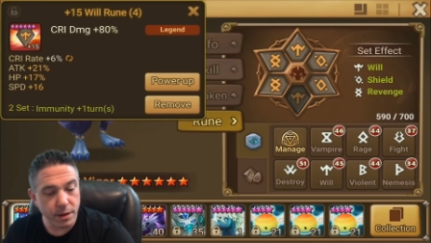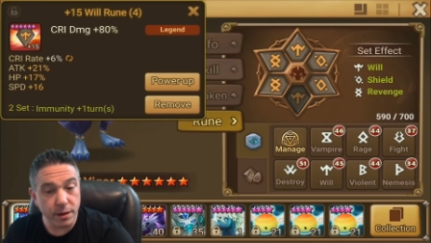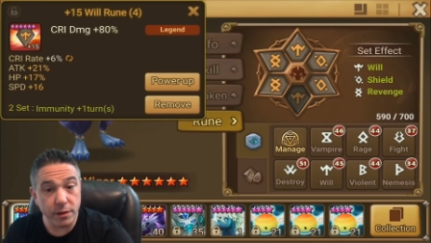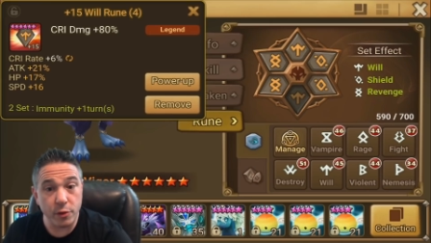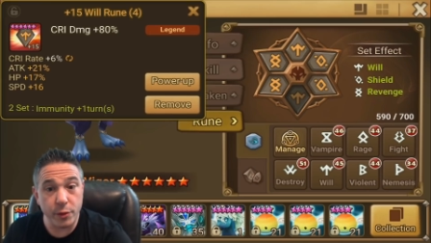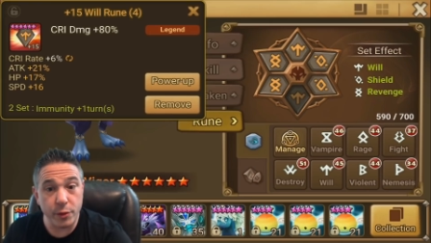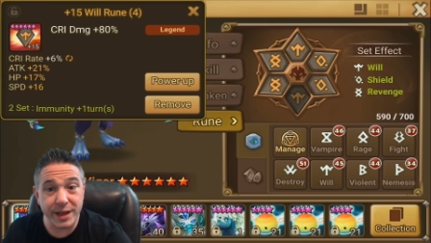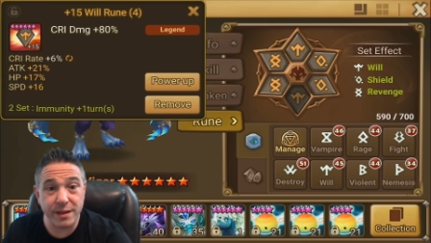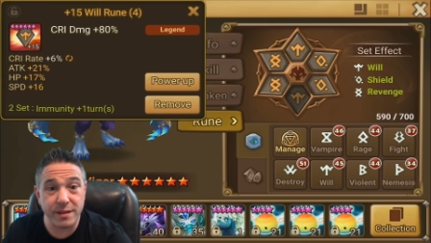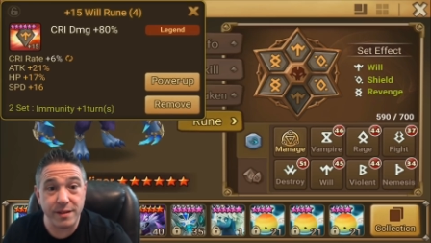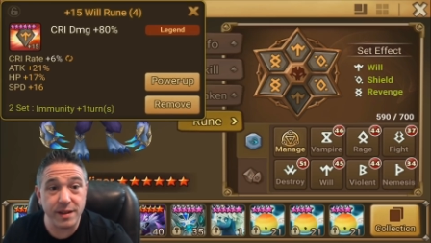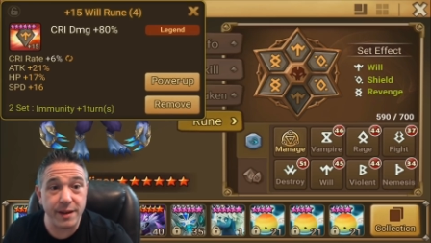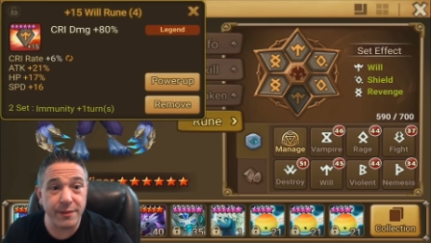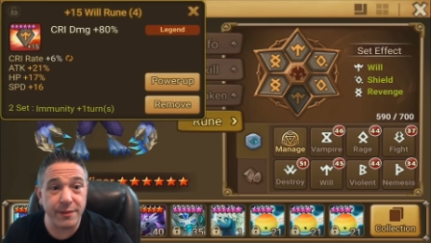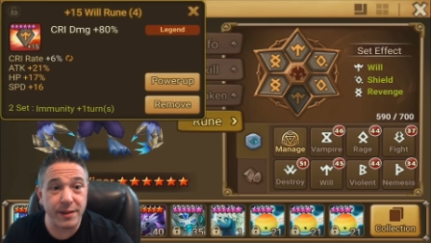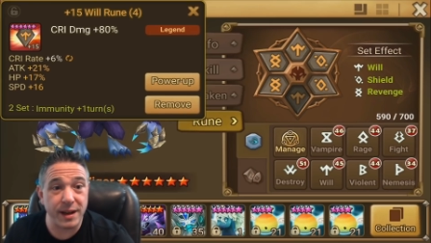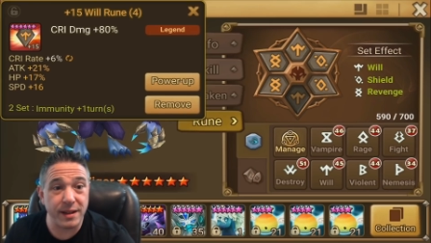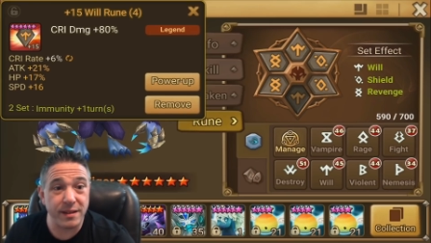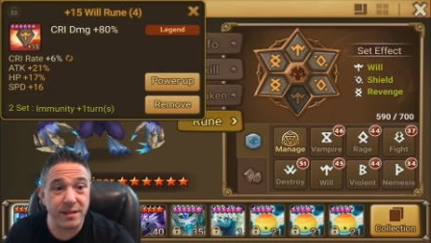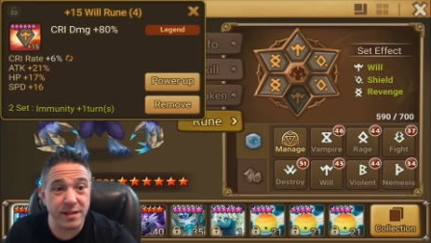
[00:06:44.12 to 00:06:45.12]
So we can see I've
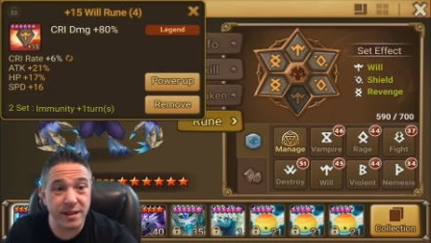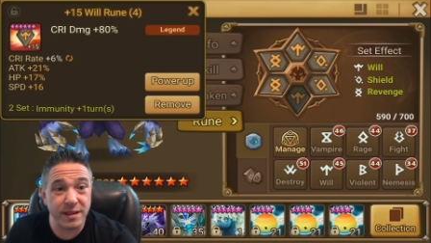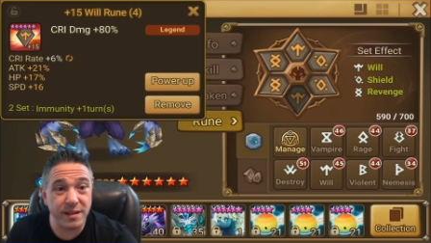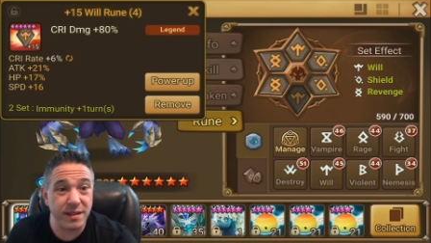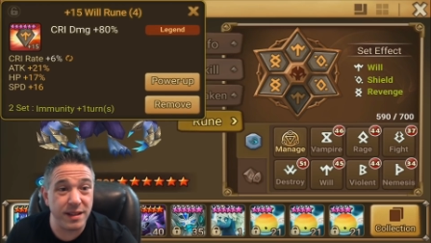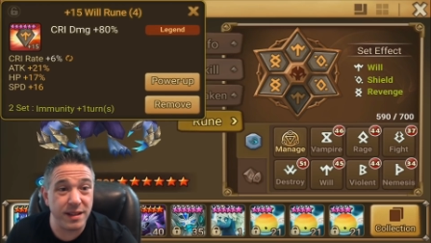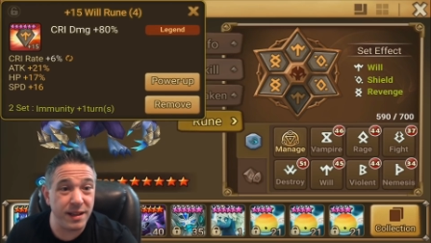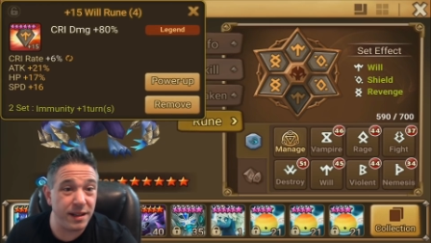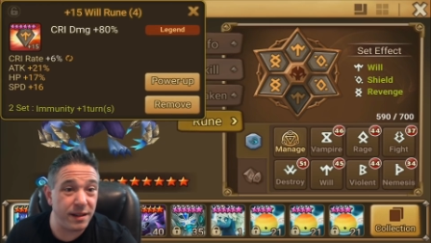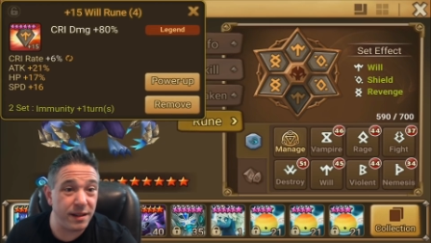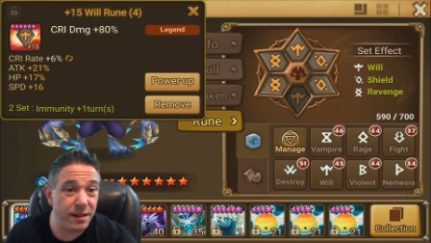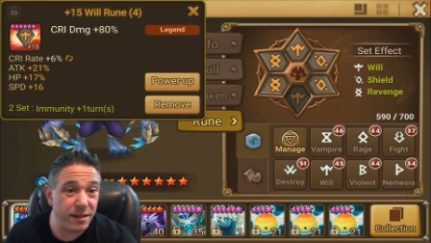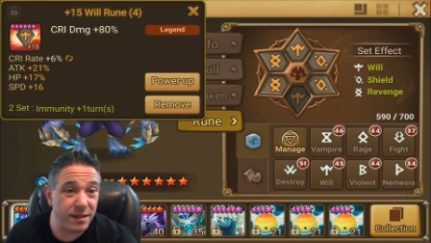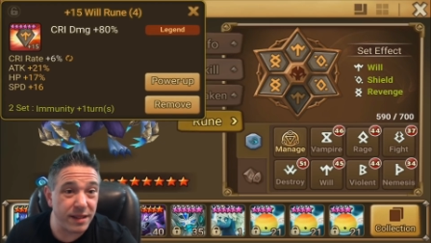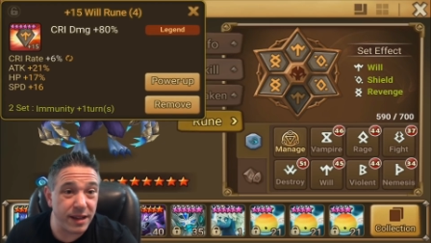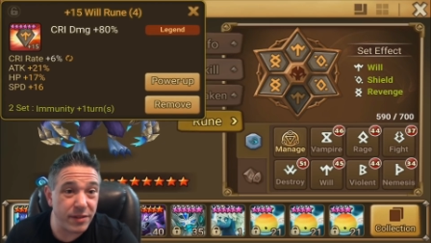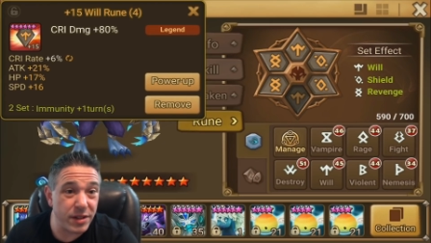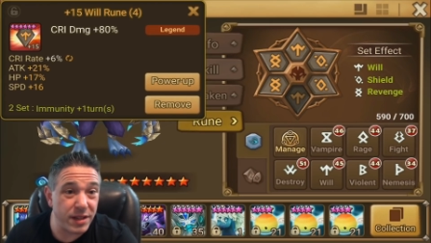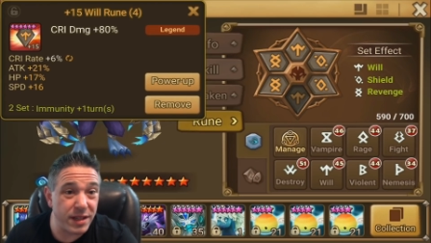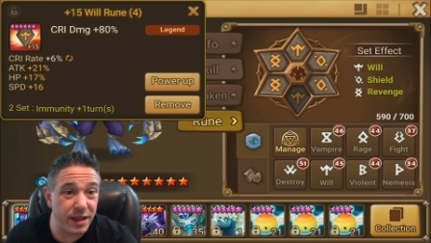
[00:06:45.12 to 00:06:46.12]
got 16,
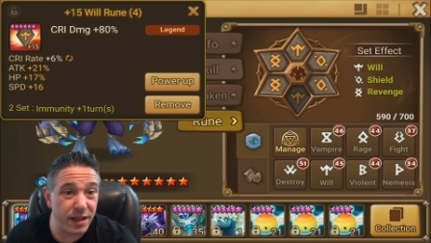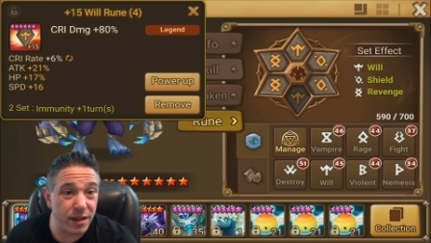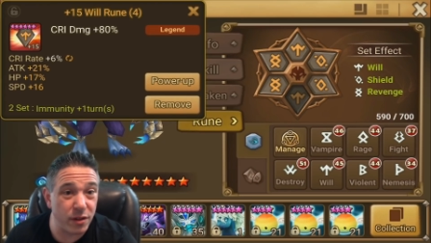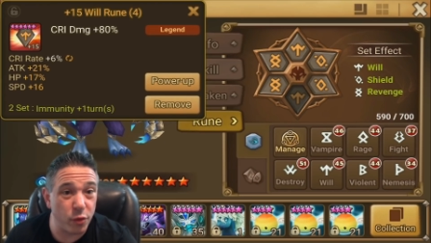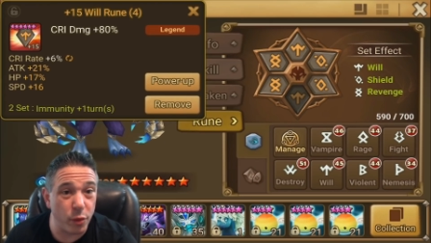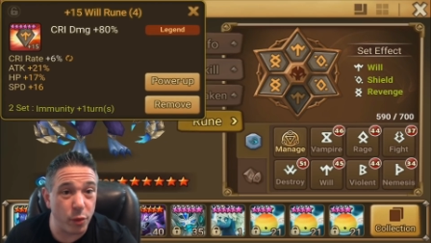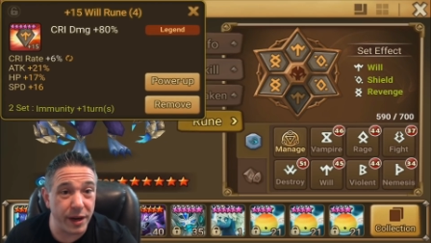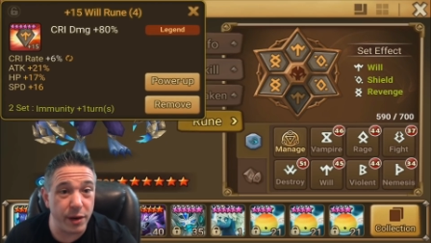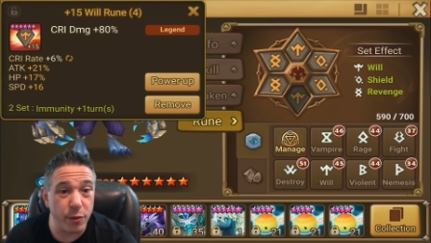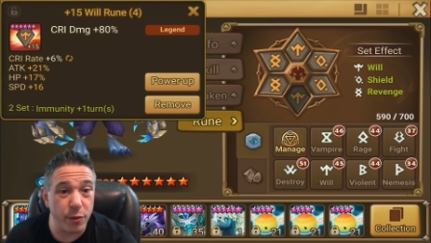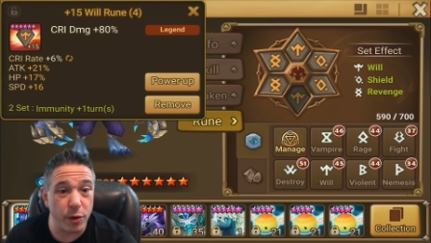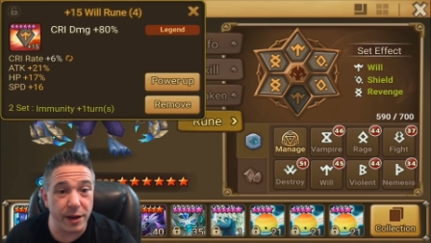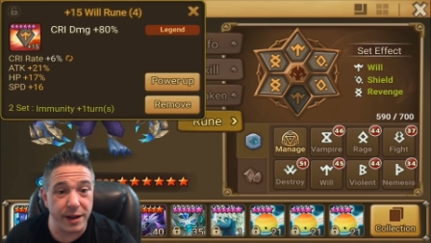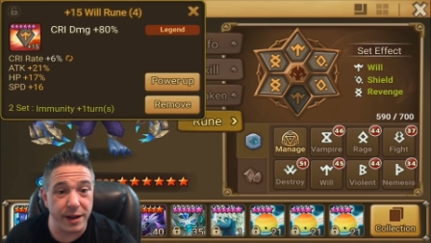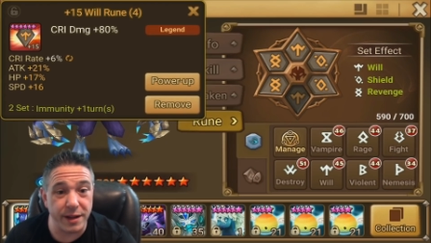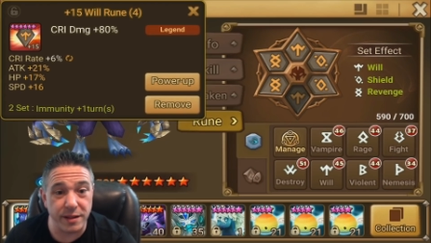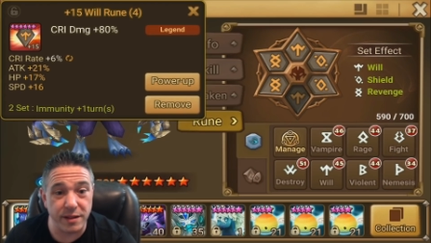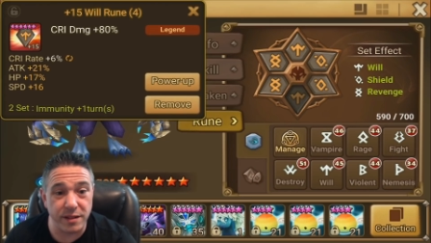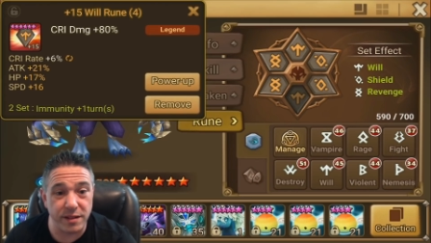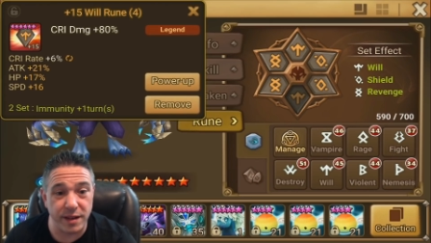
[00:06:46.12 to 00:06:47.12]
17, 21,
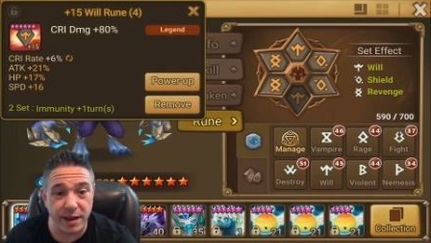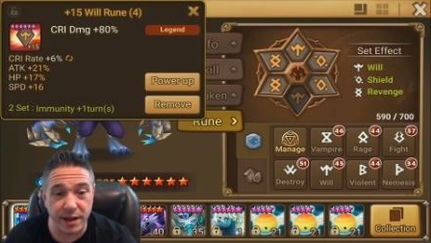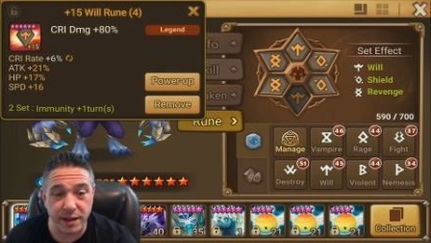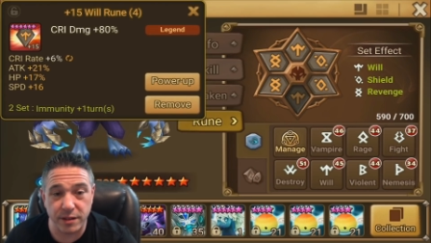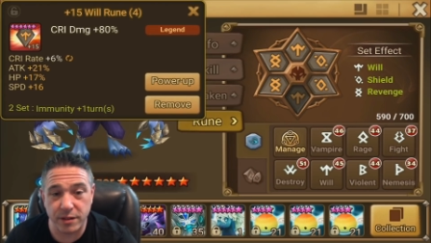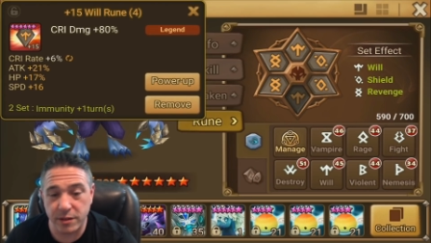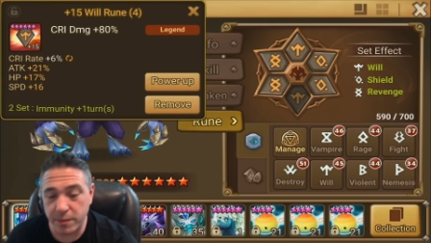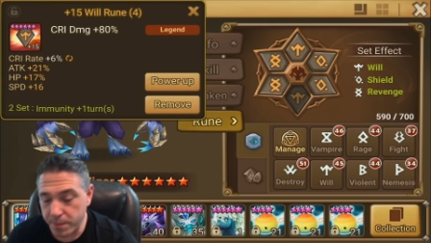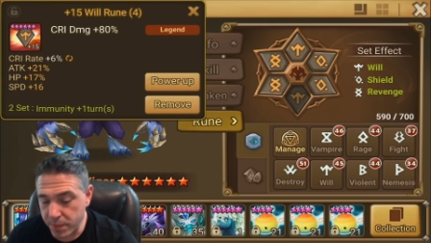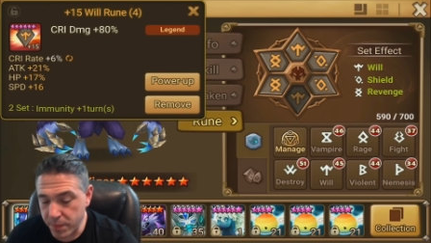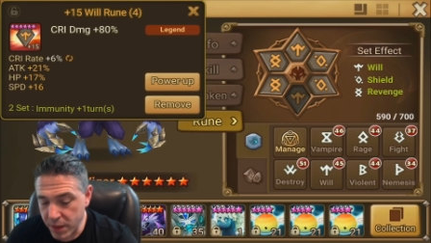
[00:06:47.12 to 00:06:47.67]
and 6.